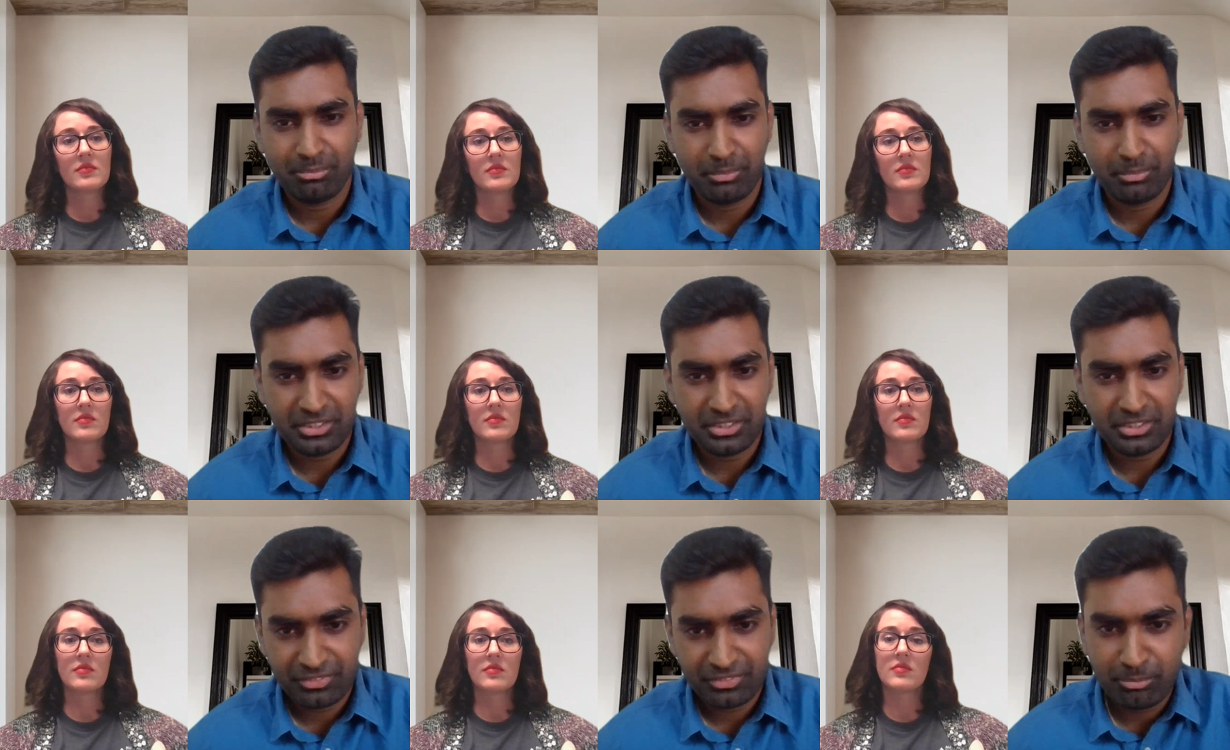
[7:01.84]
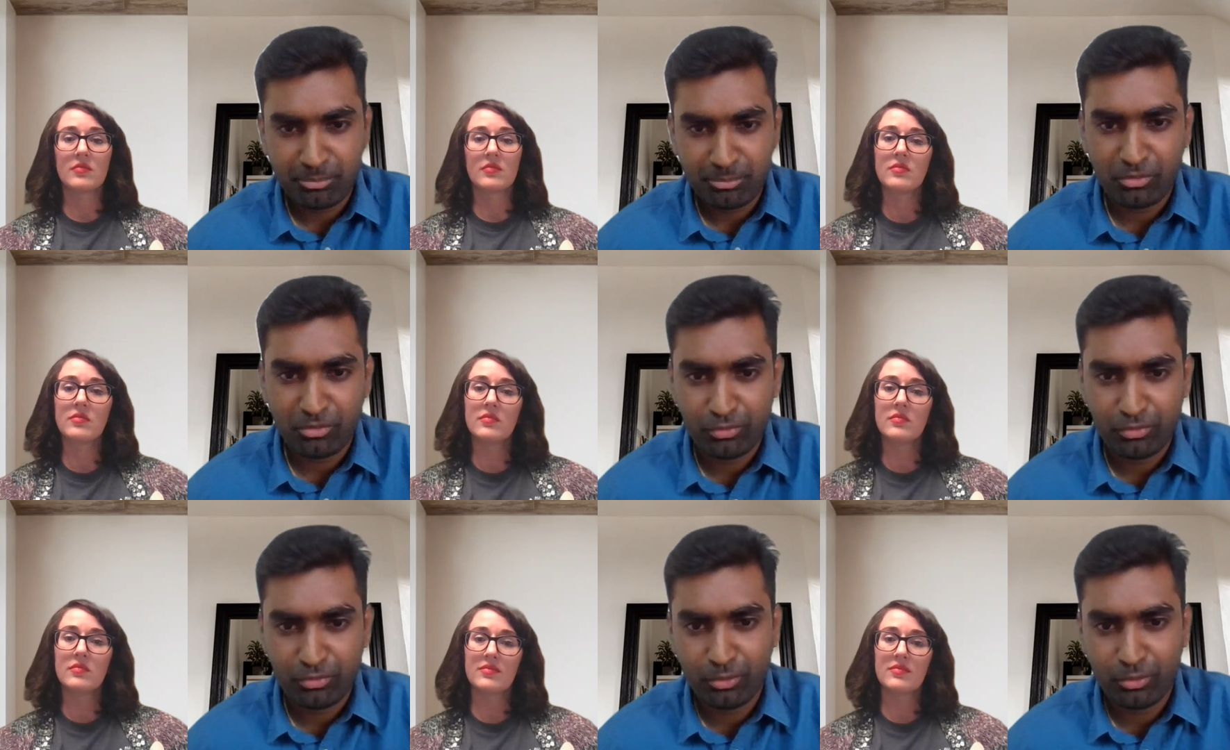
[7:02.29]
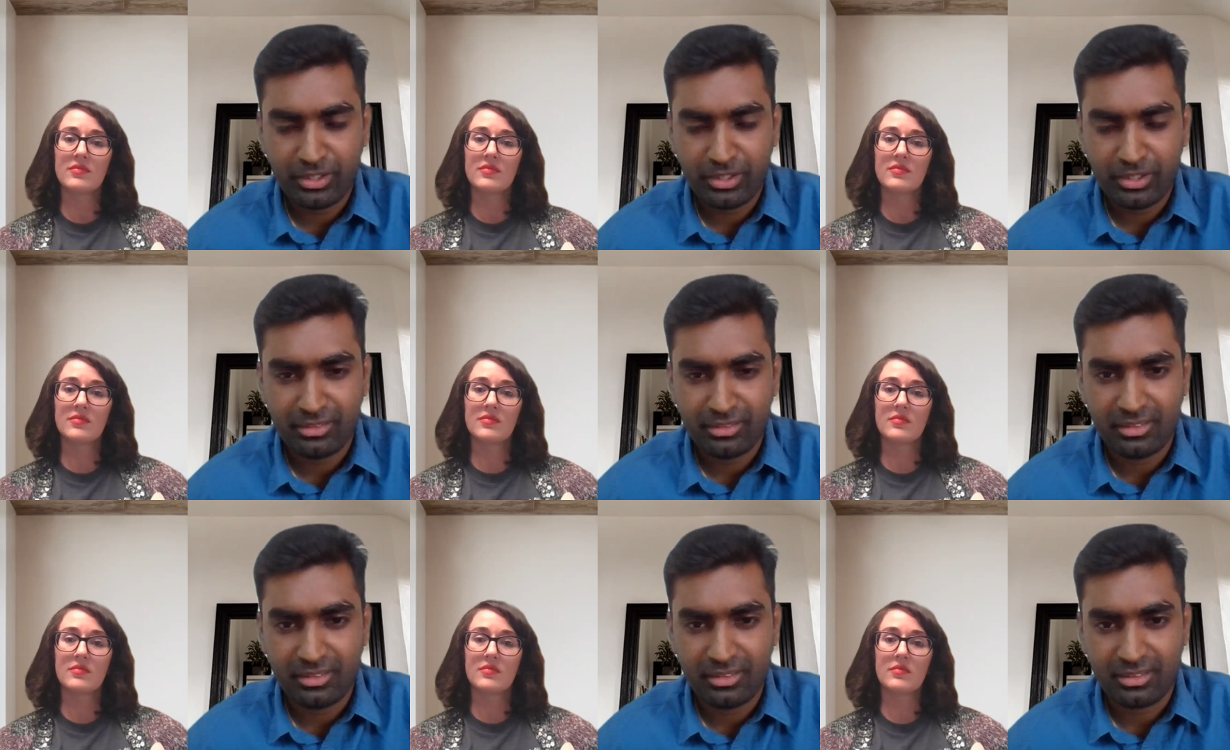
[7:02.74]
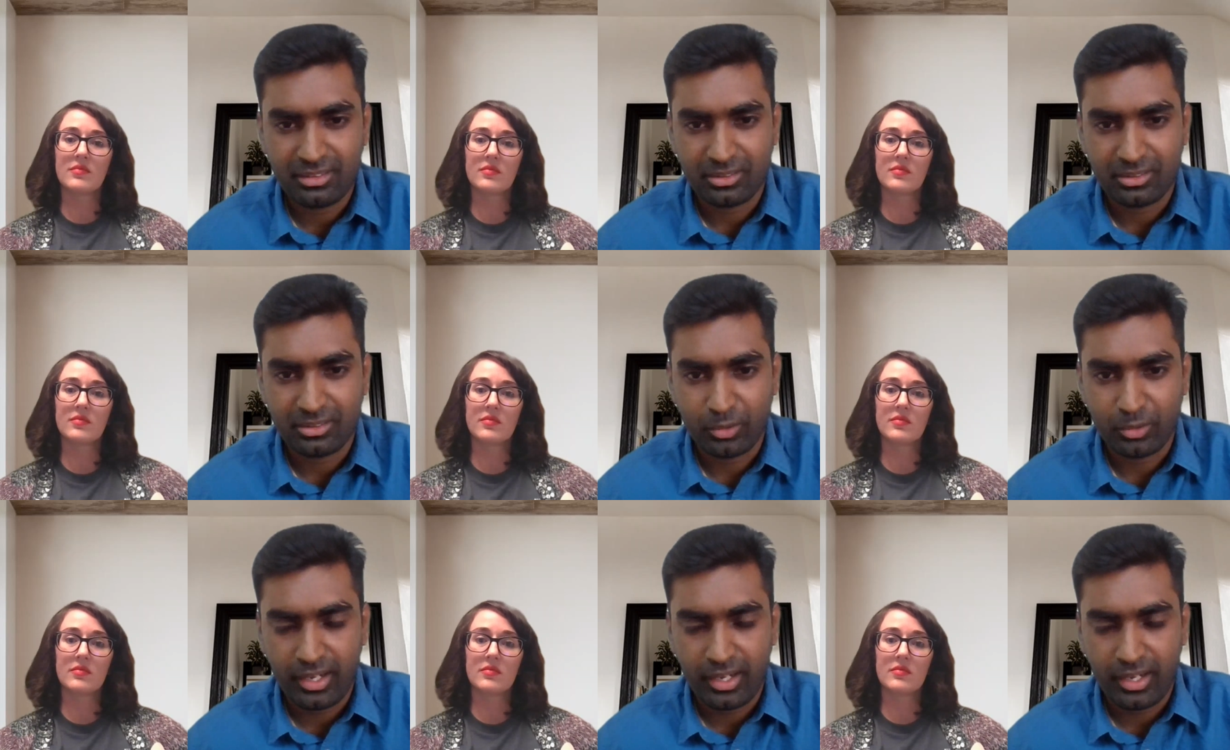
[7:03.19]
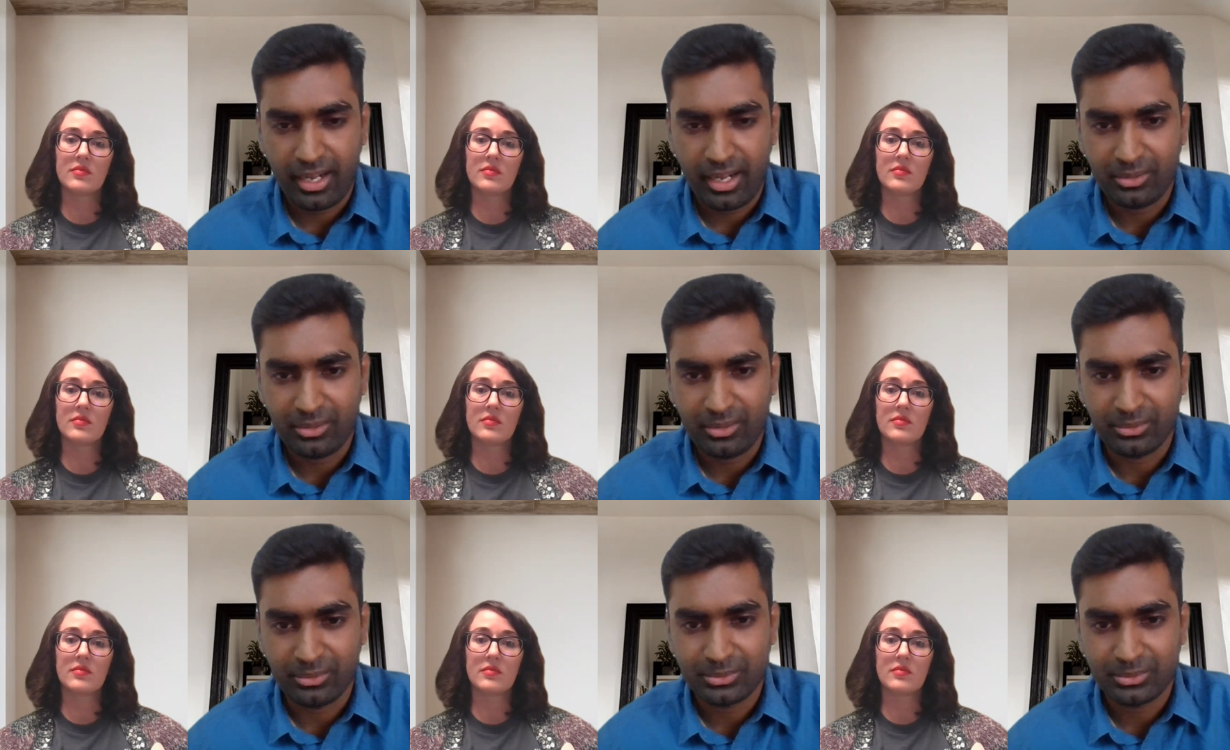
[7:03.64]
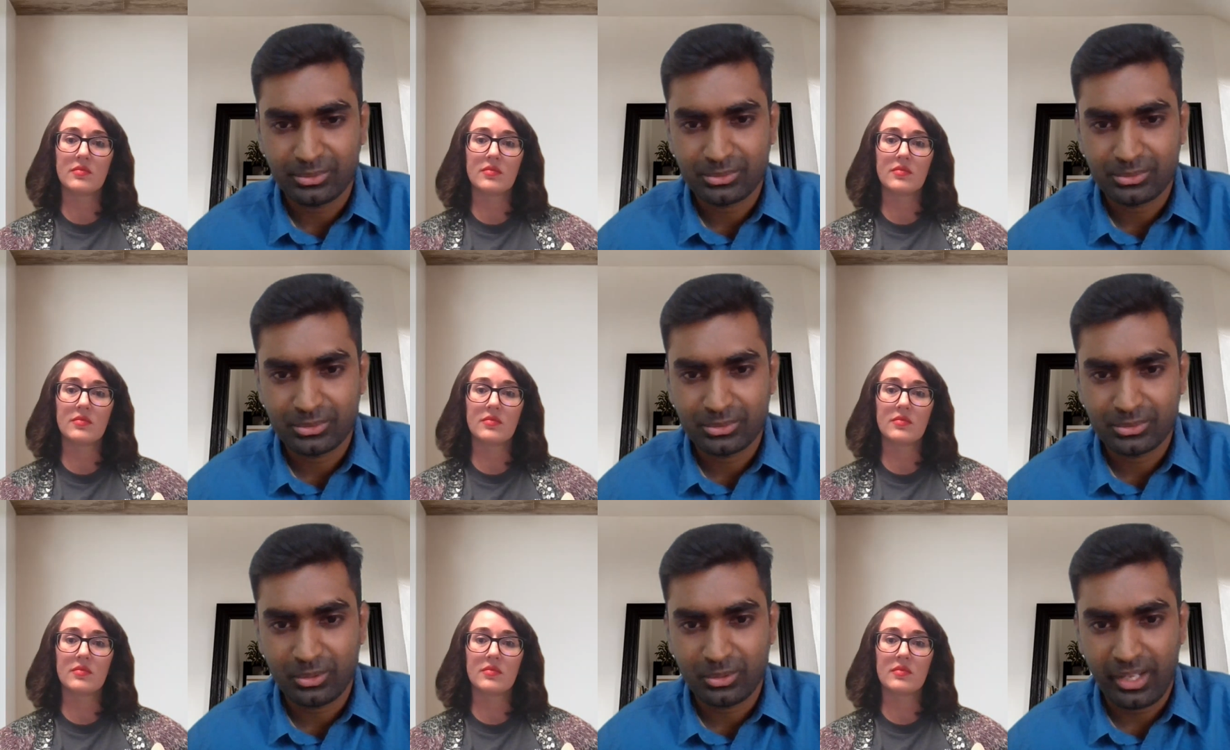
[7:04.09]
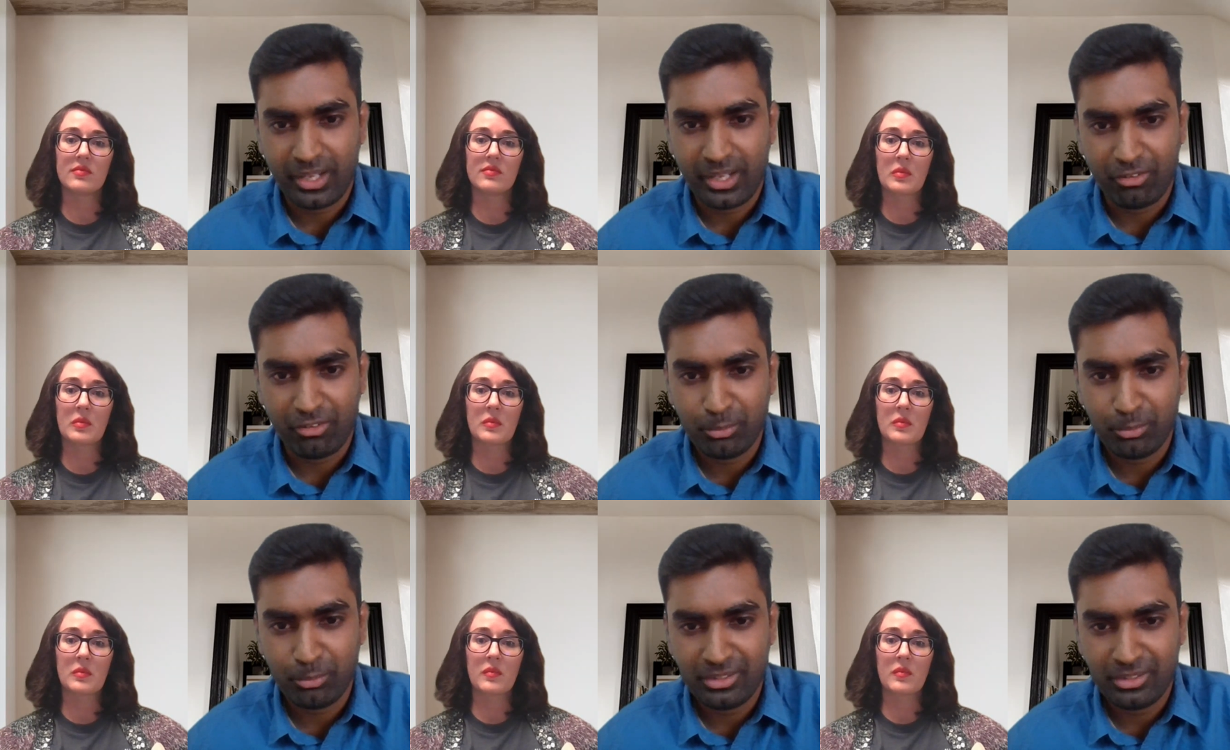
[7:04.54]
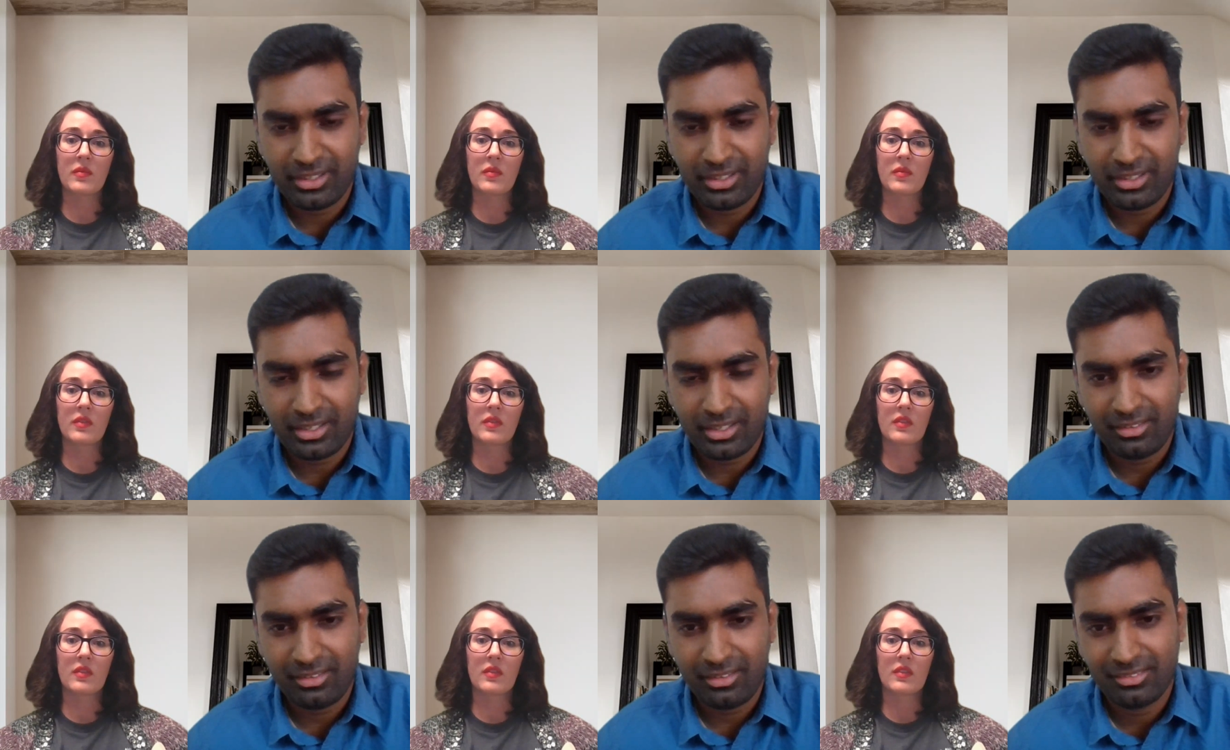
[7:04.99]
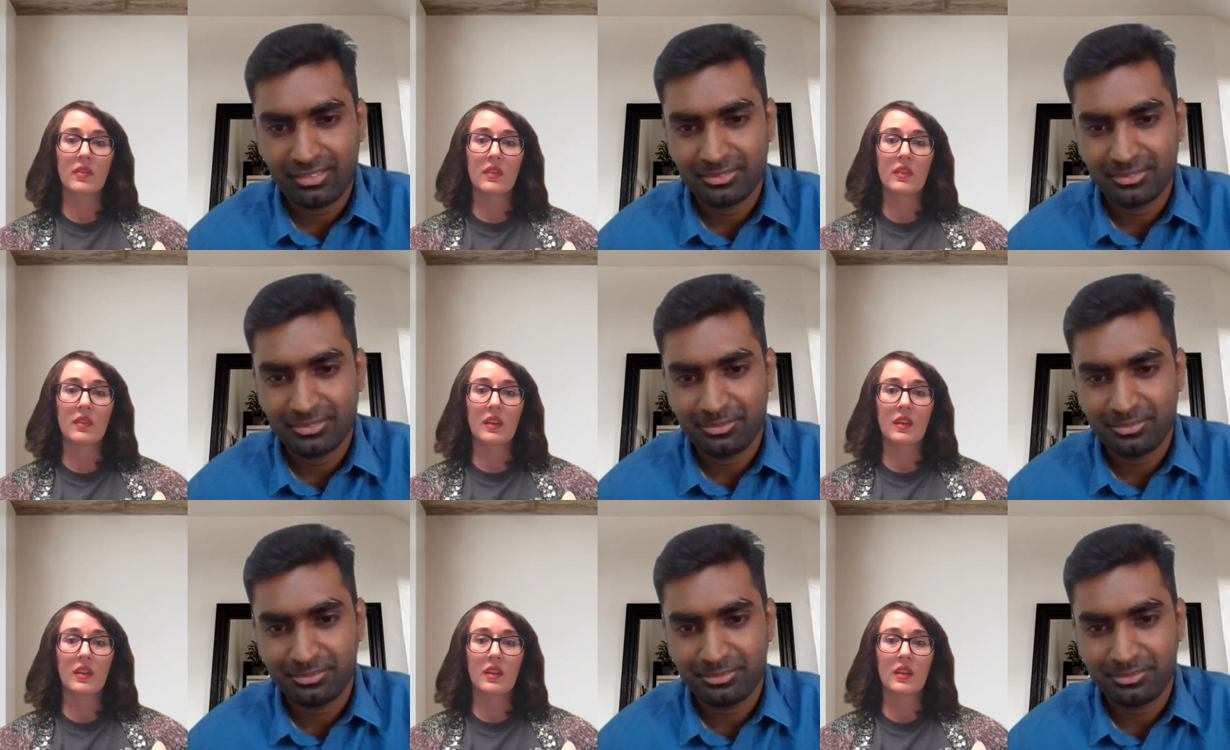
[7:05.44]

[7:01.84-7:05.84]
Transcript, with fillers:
Speaker 1: very big swimming pool in the Colorado. So have you been there?